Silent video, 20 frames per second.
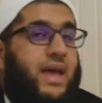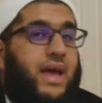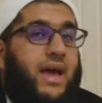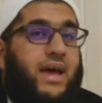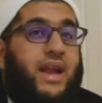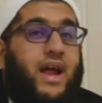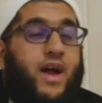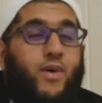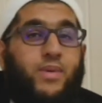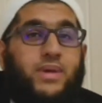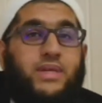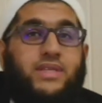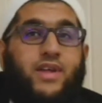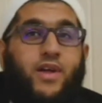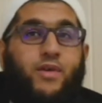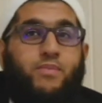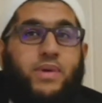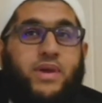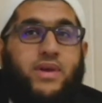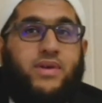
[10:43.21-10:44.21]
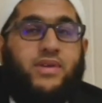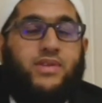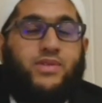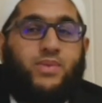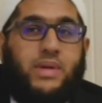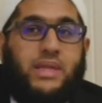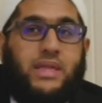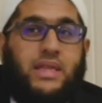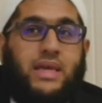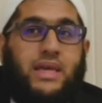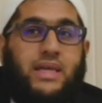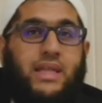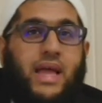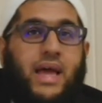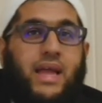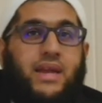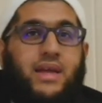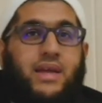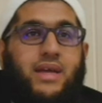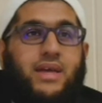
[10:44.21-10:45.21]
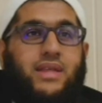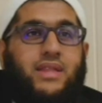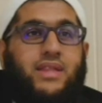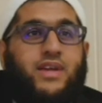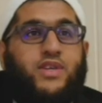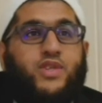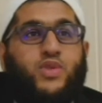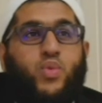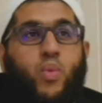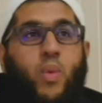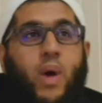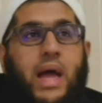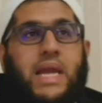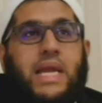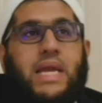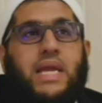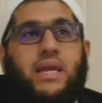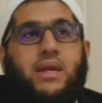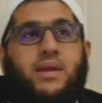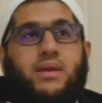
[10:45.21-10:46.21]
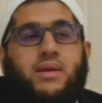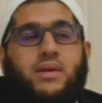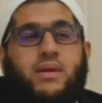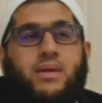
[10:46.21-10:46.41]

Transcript: And I always tell parents one thing, that there's one,